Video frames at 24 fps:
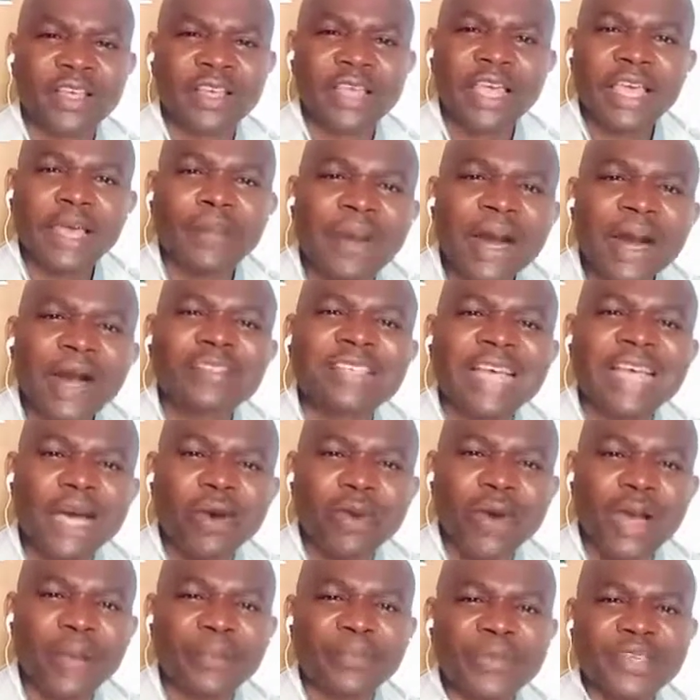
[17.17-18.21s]
about
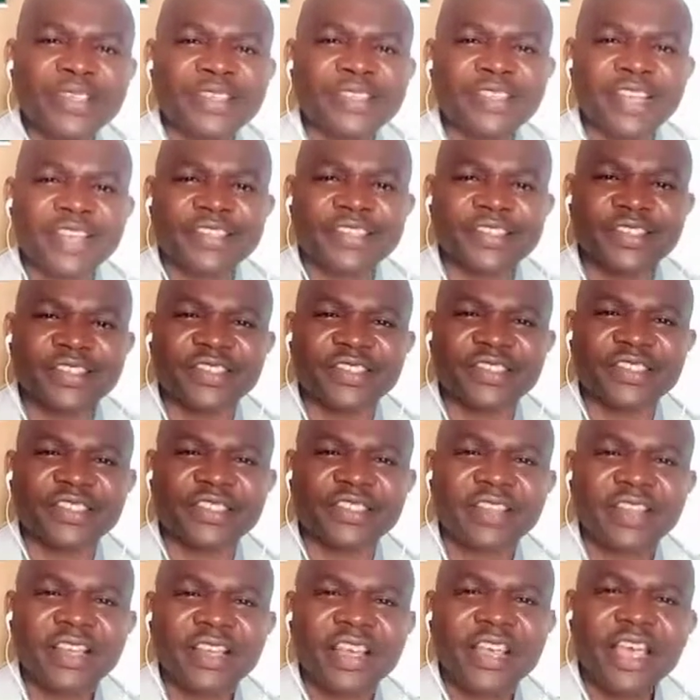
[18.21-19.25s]
our businesses,
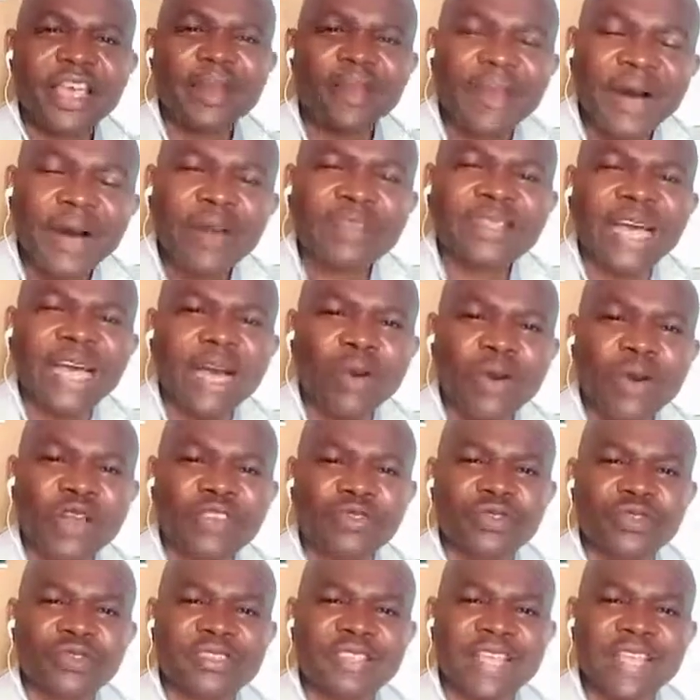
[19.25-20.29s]
about our
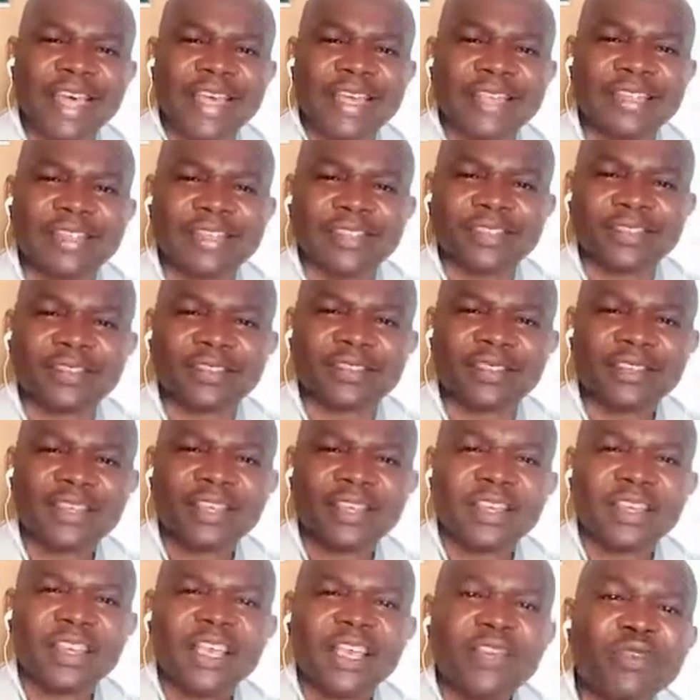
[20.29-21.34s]
society,
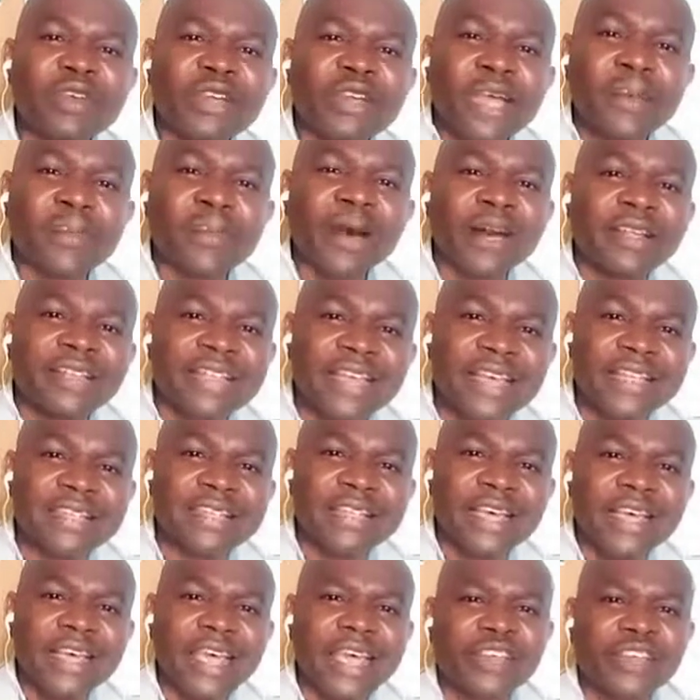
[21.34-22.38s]
even about the
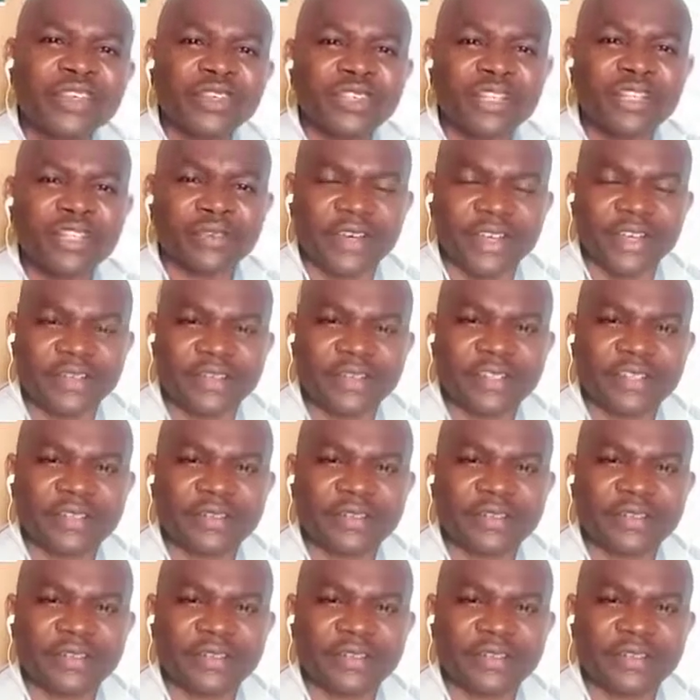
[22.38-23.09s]
entire universe.